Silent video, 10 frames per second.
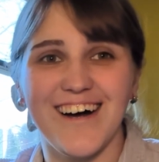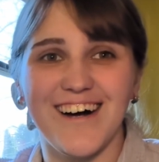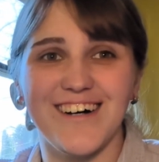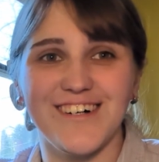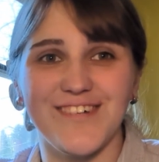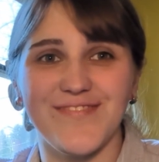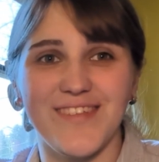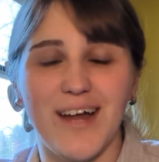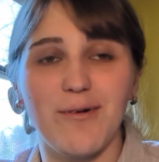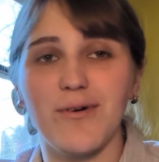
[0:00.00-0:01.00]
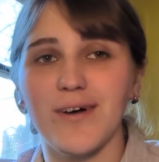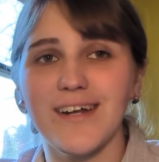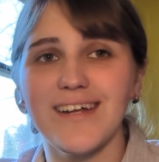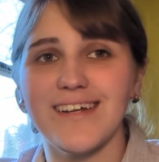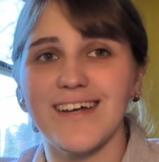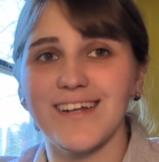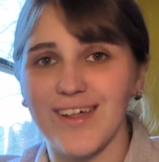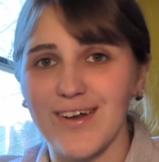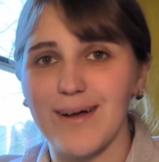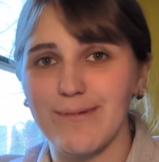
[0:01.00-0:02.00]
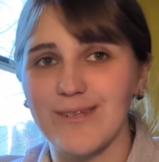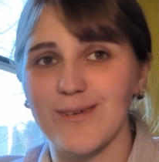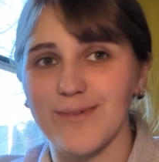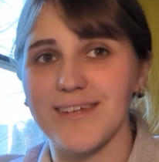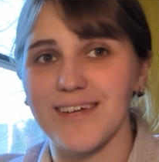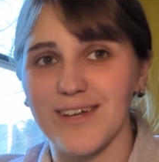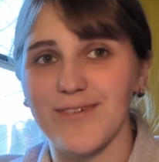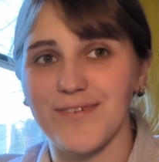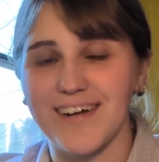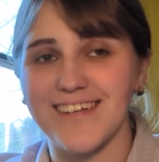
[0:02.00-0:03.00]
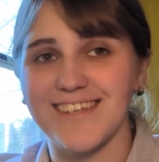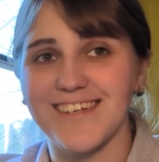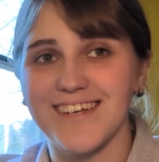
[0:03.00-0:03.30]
I recorded another episode with another friend,